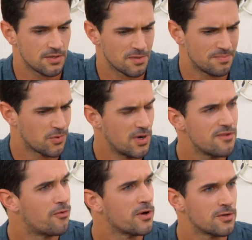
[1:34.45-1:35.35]
I was
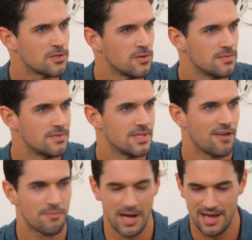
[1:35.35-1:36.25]
24 years old,
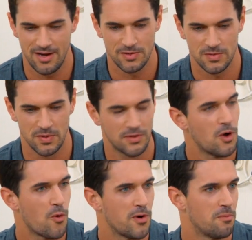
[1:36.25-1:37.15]
left my house with
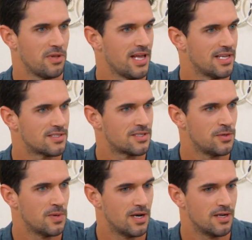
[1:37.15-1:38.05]
no real plans
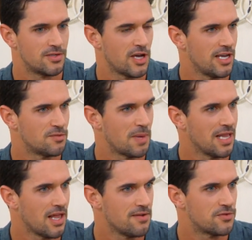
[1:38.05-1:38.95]
to uh, change my
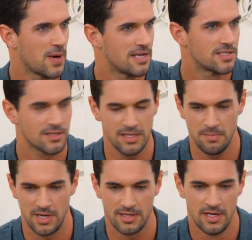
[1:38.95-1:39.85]
life drastically,
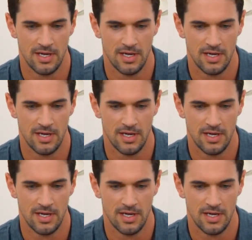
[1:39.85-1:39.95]
but